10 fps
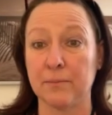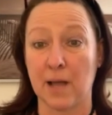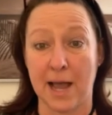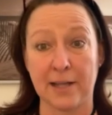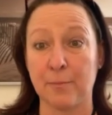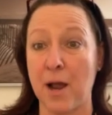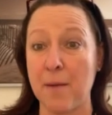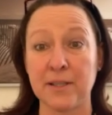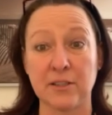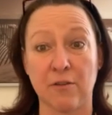I had to buy
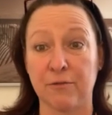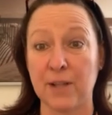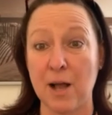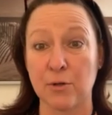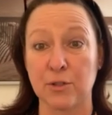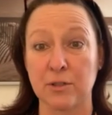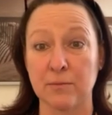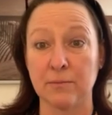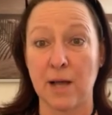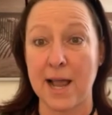myself flowers.
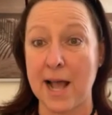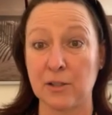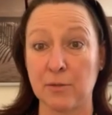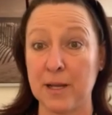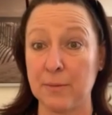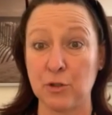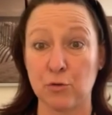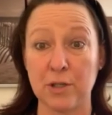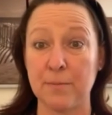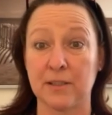I had to maybe
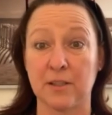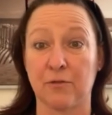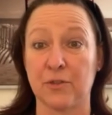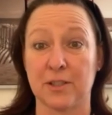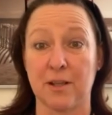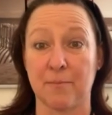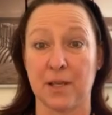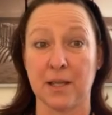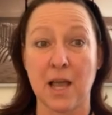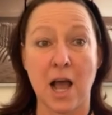treat myself to
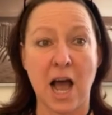something.